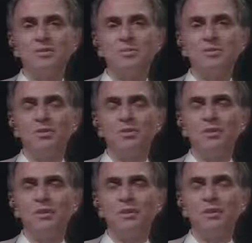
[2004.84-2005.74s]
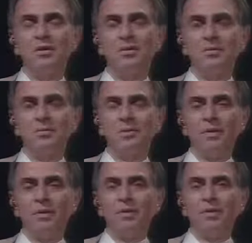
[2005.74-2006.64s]
it'd be something like, oh,
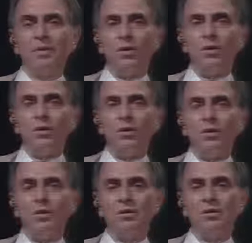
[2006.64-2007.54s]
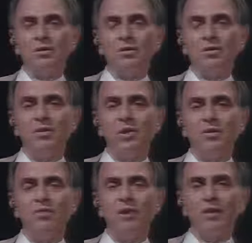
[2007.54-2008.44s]
look, another
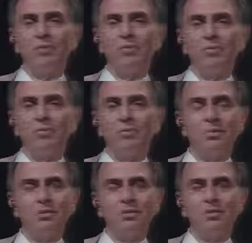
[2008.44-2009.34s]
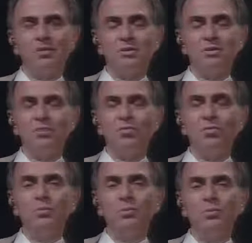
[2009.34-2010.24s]
artifact from some
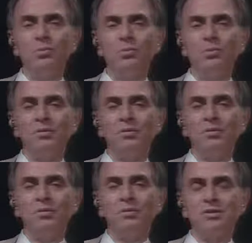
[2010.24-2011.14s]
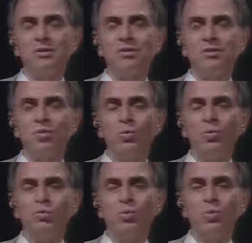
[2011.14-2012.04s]
extremely primitive civilization.
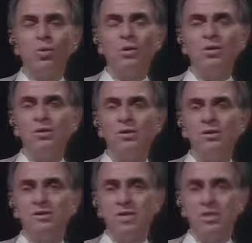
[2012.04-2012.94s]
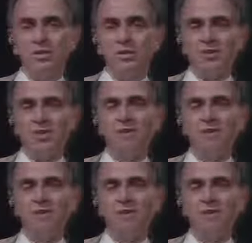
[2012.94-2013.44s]
Which one is this?